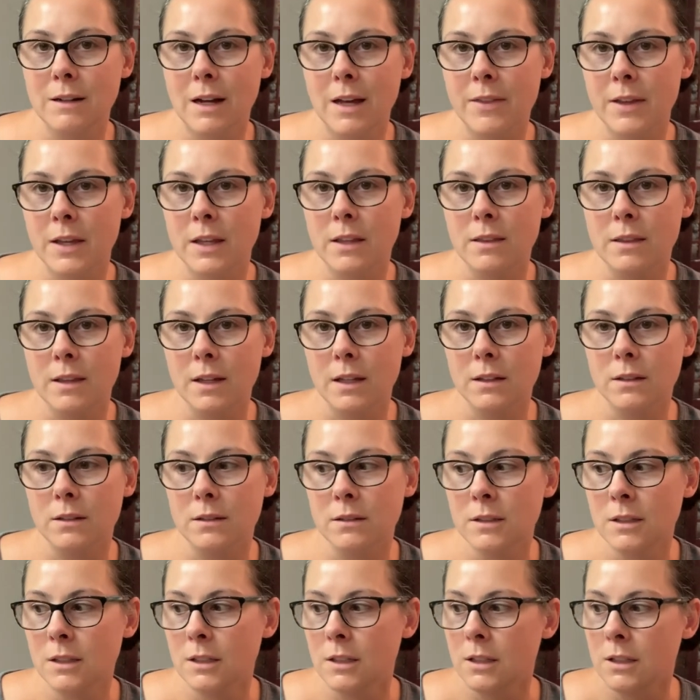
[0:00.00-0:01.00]
I think that
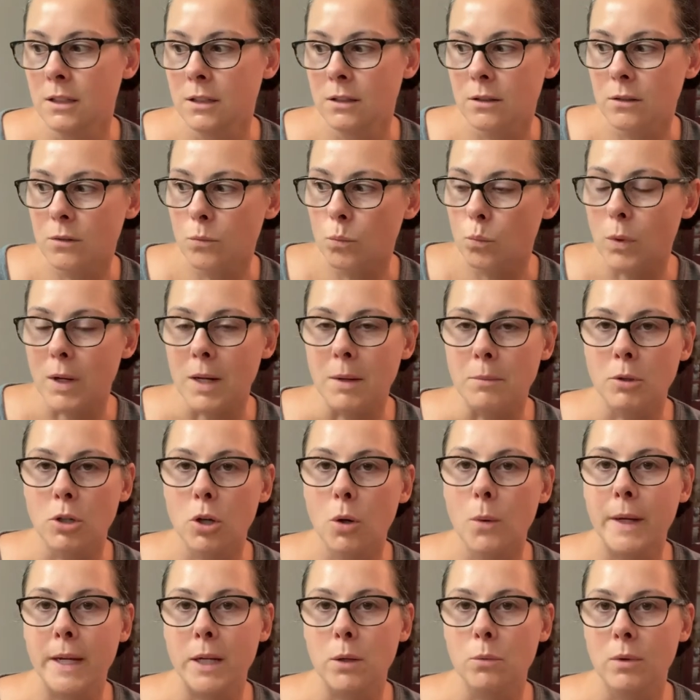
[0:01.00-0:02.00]
when I'm
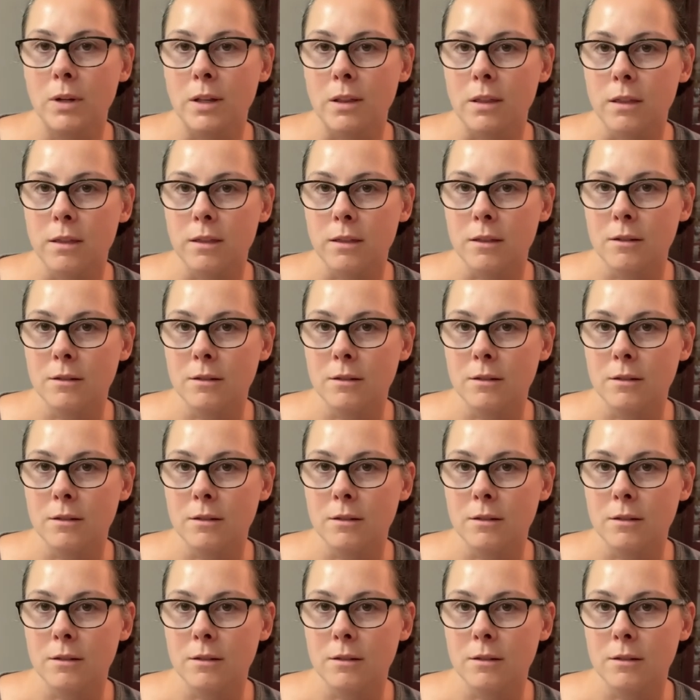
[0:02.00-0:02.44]
going with